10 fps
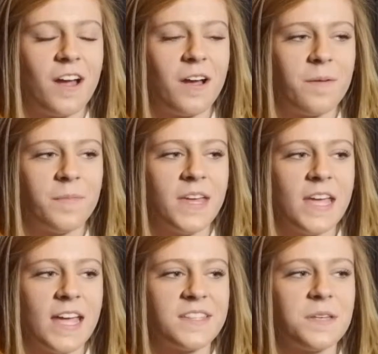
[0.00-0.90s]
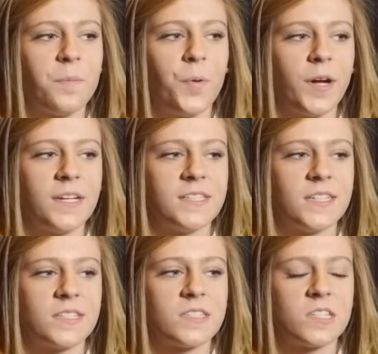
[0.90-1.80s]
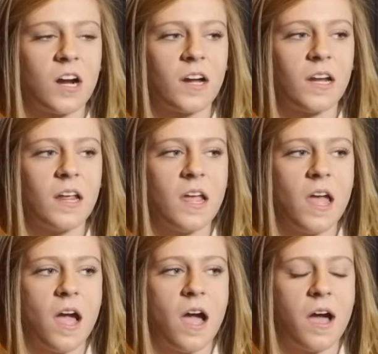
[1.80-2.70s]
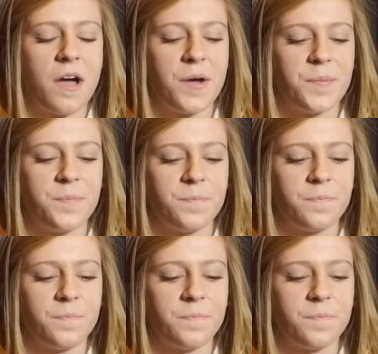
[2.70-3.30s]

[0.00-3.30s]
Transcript: Um, it's important to start um,